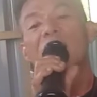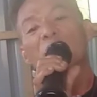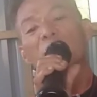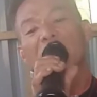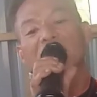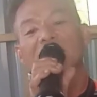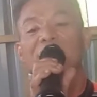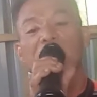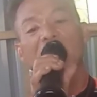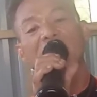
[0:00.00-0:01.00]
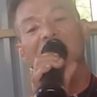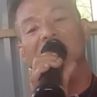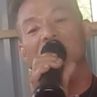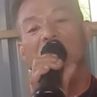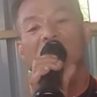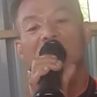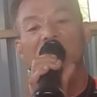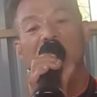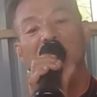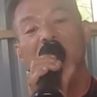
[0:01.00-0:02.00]
We estimate that most of the
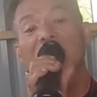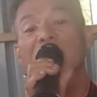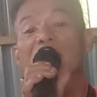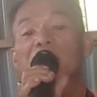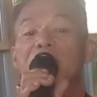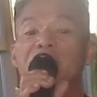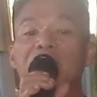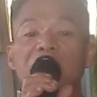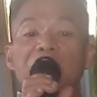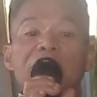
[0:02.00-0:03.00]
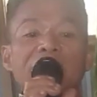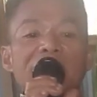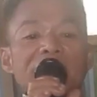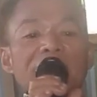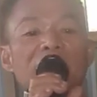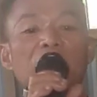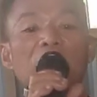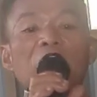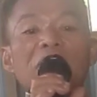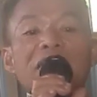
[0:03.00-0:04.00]
human language users in the
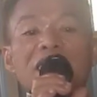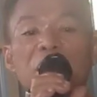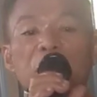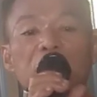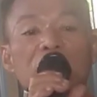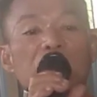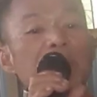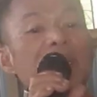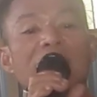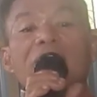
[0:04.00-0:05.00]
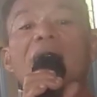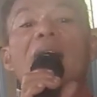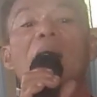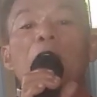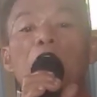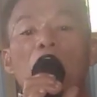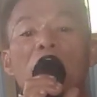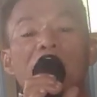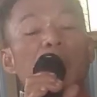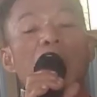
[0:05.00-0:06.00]
world speak more
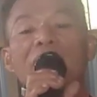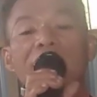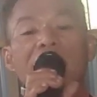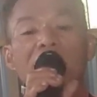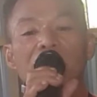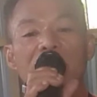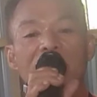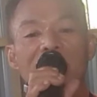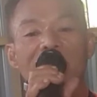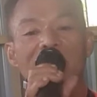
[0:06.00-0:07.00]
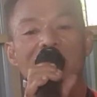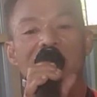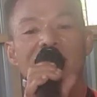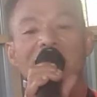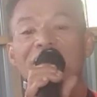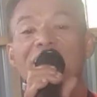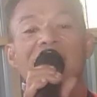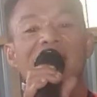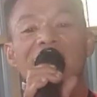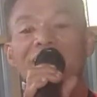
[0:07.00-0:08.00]
than one language. They are
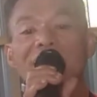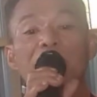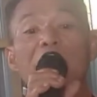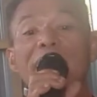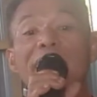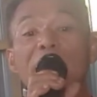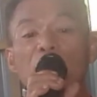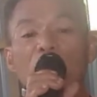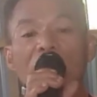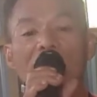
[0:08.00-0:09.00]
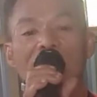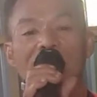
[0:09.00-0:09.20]
at least bilingual.